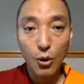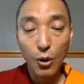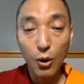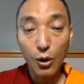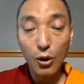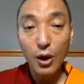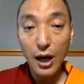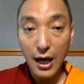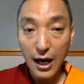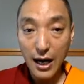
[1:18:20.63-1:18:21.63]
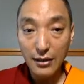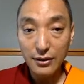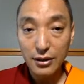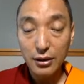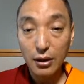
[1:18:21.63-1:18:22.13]
or
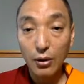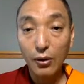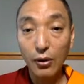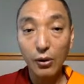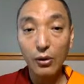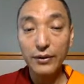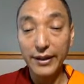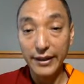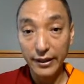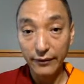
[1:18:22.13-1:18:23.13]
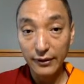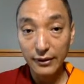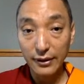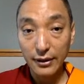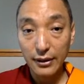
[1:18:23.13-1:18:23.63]
heart, or navel,
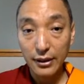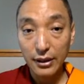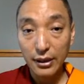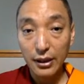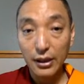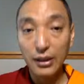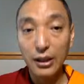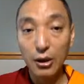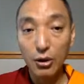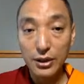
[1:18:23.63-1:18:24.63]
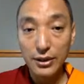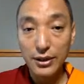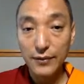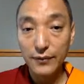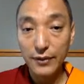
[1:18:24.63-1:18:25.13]
in
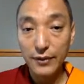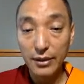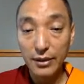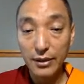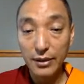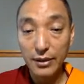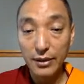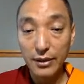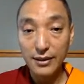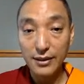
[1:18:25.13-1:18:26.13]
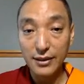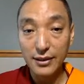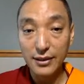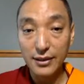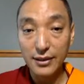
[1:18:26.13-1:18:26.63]
accordance with the meditator's
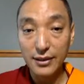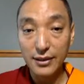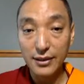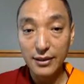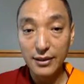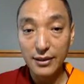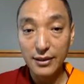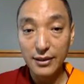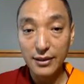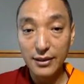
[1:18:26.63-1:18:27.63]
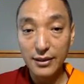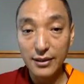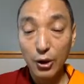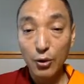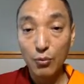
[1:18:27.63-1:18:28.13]
inclination and comfort,
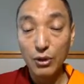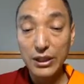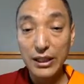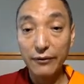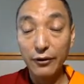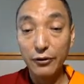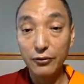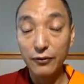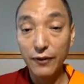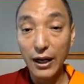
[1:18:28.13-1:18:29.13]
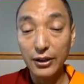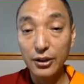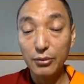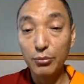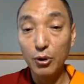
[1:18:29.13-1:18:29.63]
whichever you find
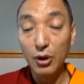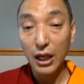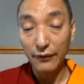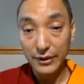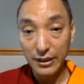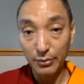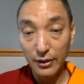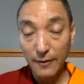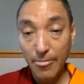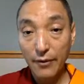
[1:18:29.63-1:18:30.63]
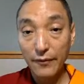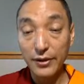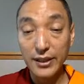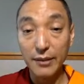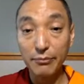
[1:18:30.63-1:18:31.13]
more comfortable. For
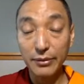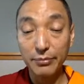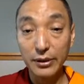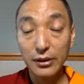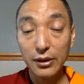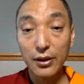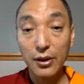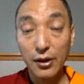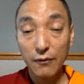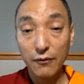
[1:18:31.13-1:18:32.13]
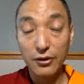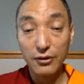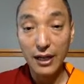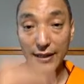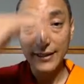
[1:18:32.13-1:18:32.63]
some people,
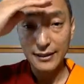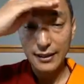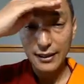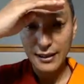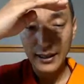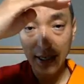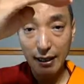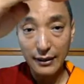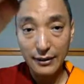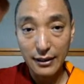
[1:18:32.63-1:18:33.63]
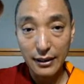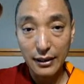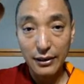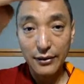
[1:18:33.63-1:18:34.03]
visualizing at the